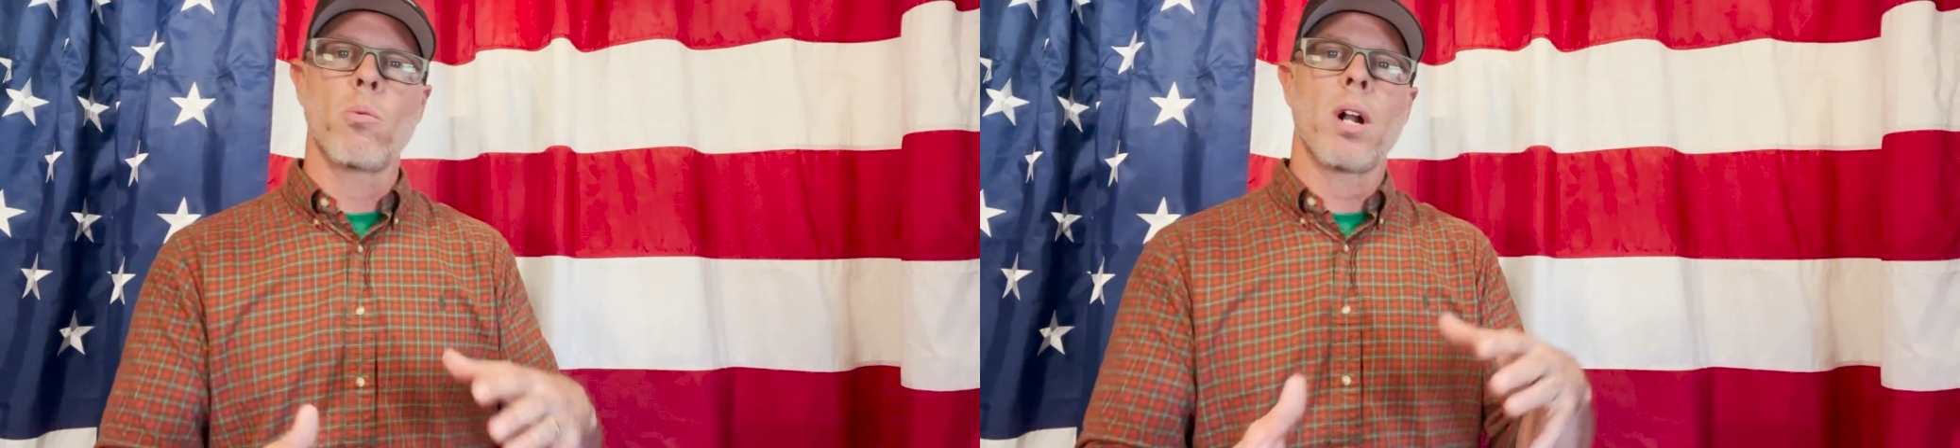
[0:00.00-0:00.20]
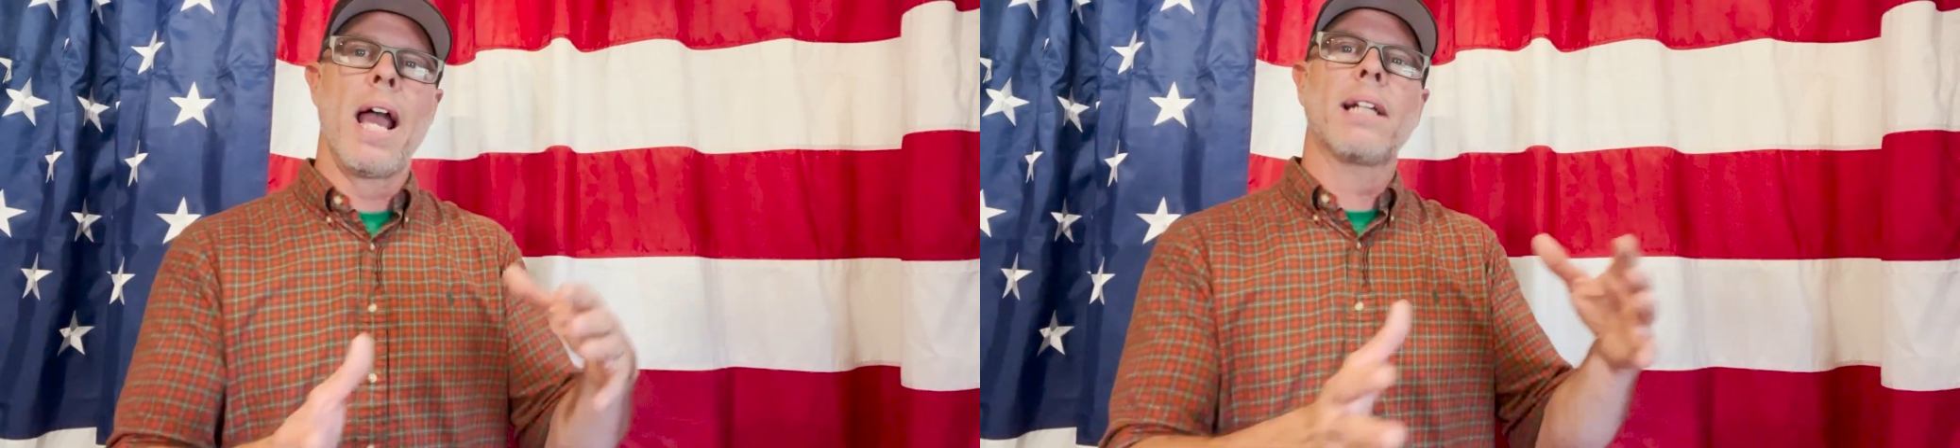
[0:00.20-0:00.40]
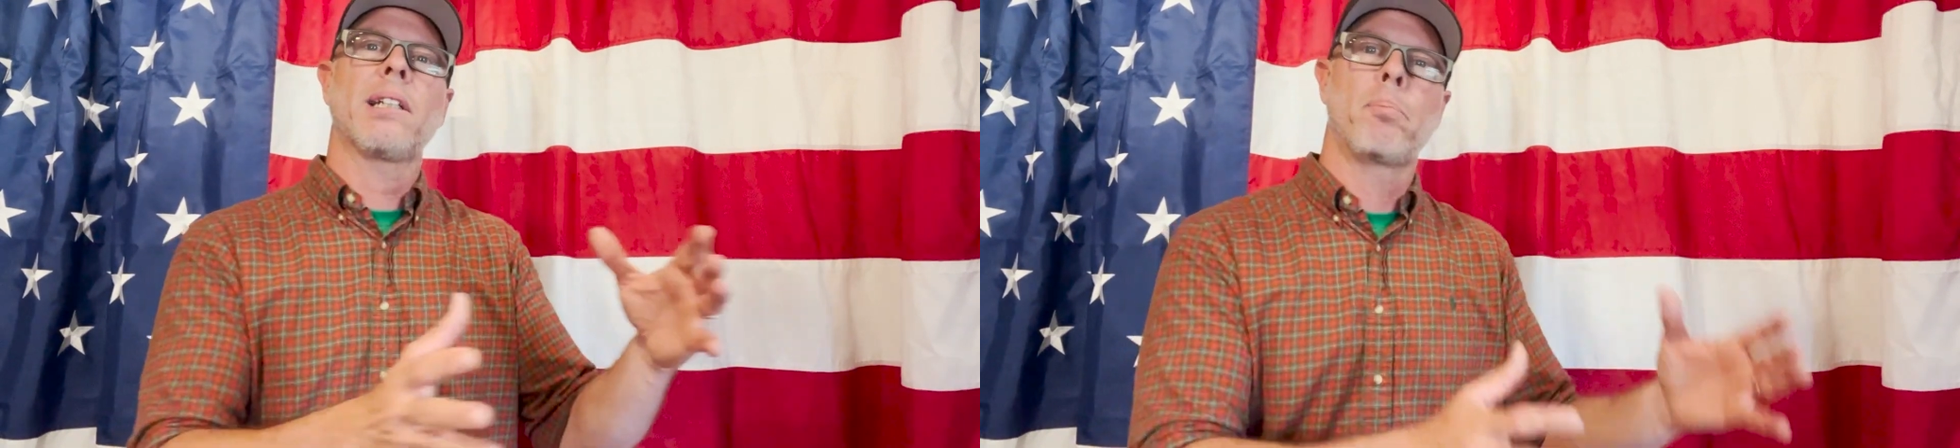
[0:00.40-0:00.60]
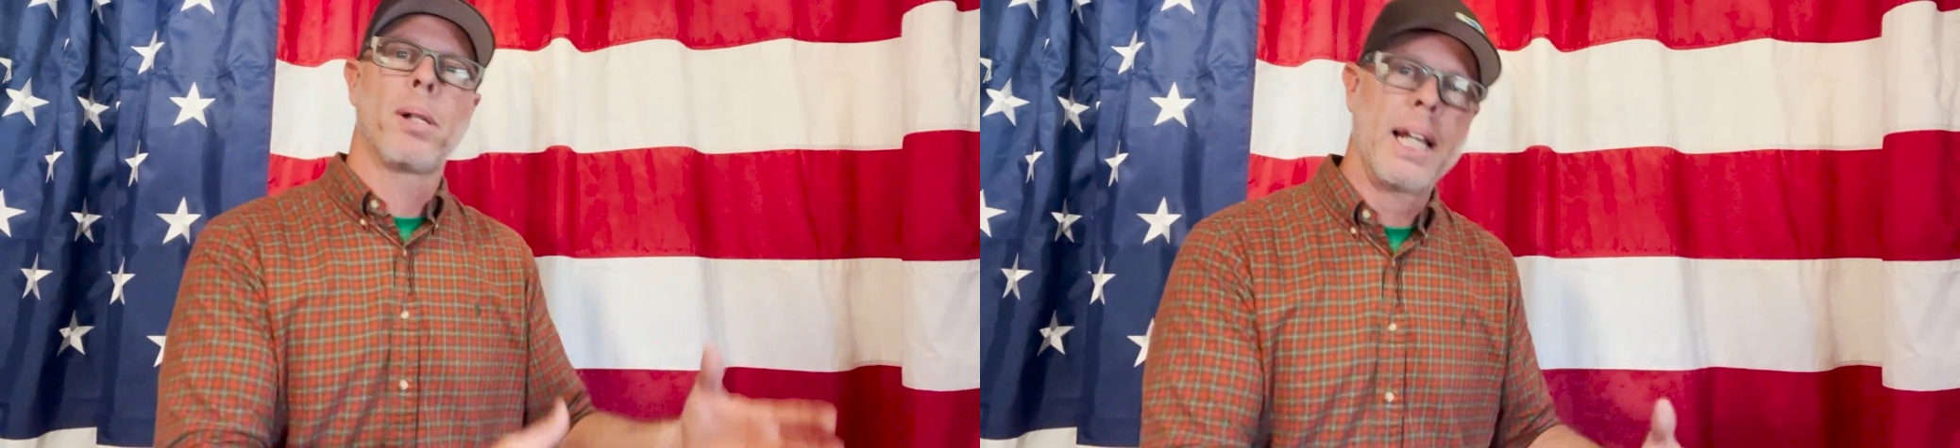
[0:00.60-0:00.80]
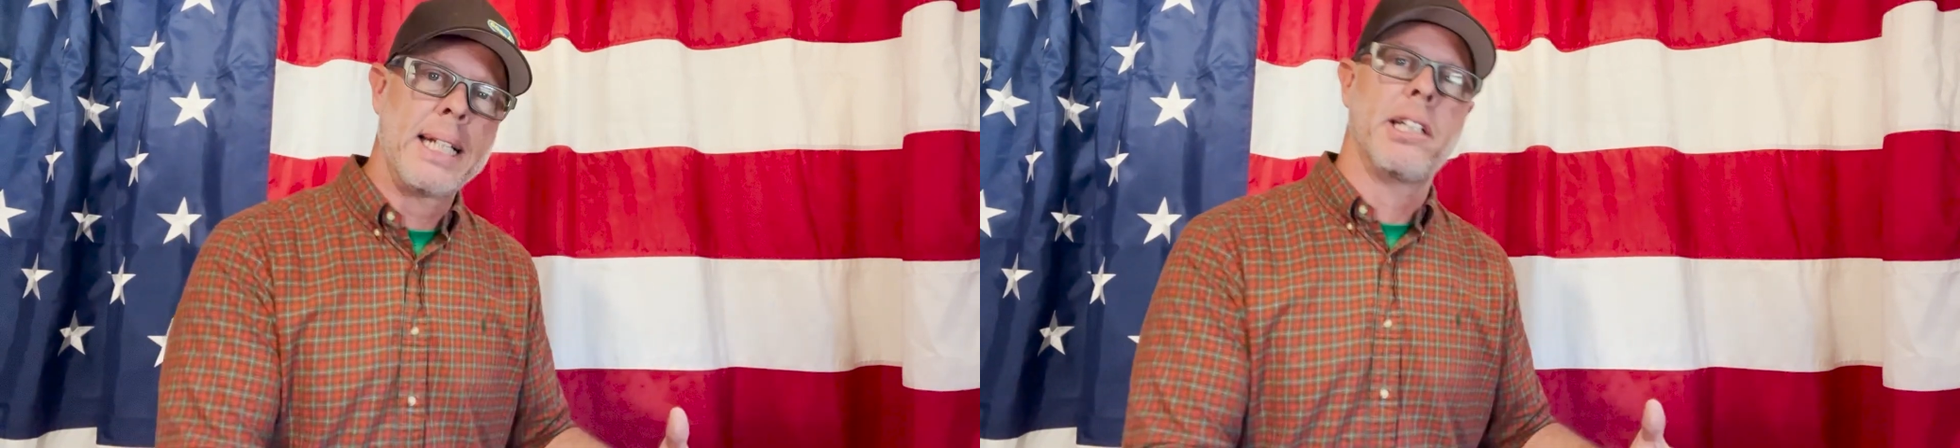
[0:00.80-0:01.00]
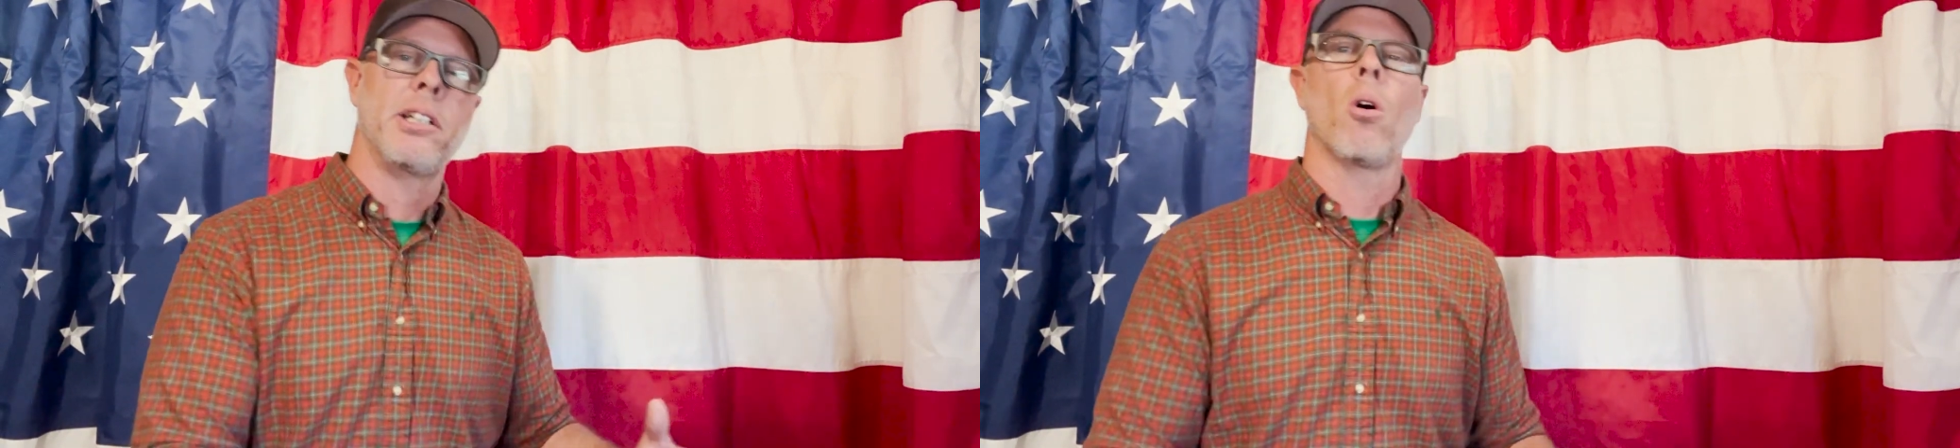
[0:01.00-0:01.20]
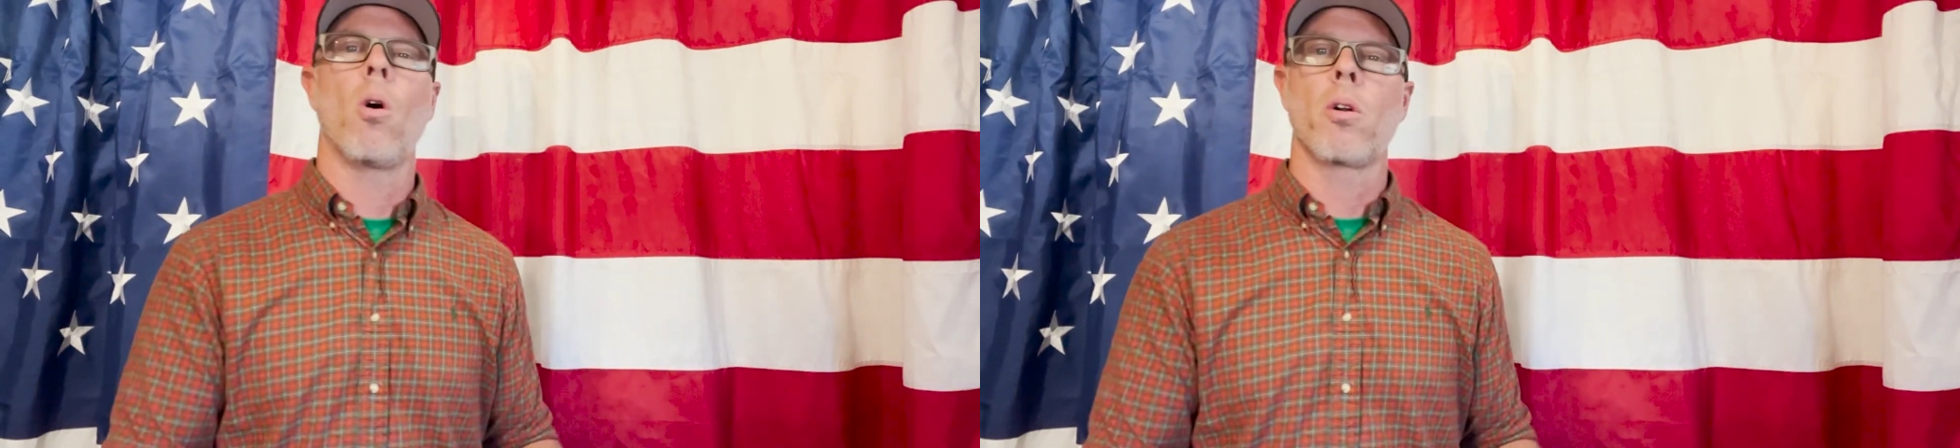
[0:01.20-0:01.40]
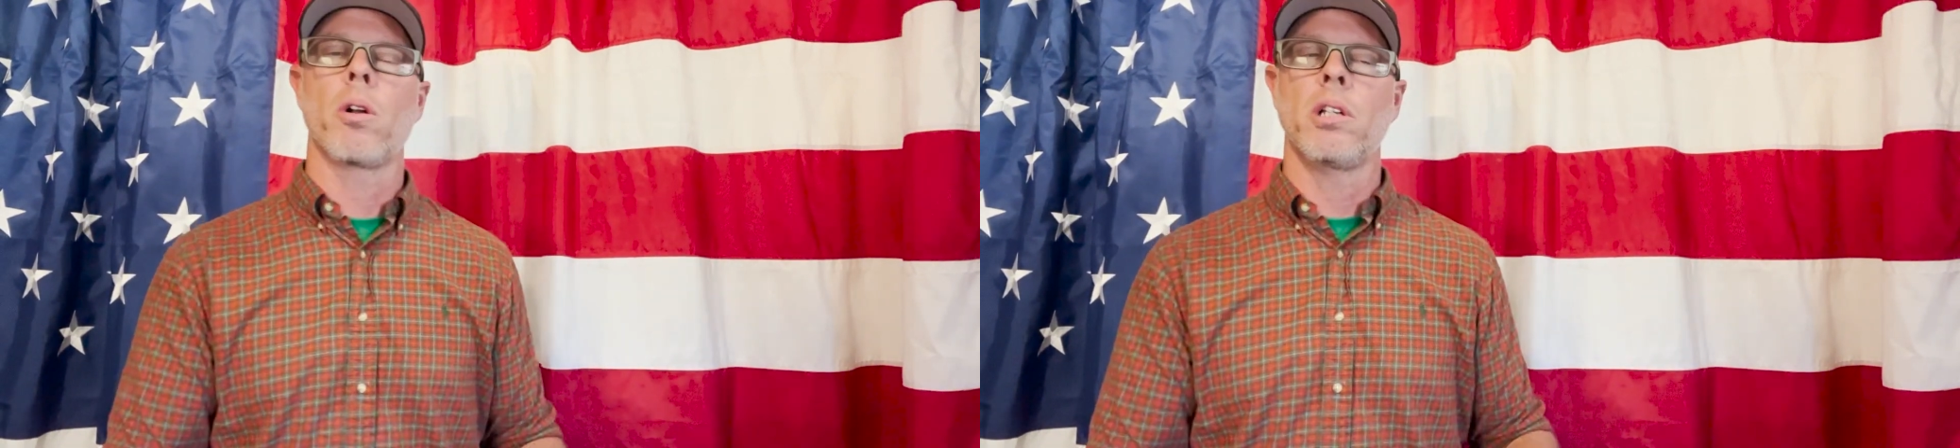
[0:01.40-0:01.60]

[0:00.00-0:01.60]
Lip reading: You weren't actually placing your order.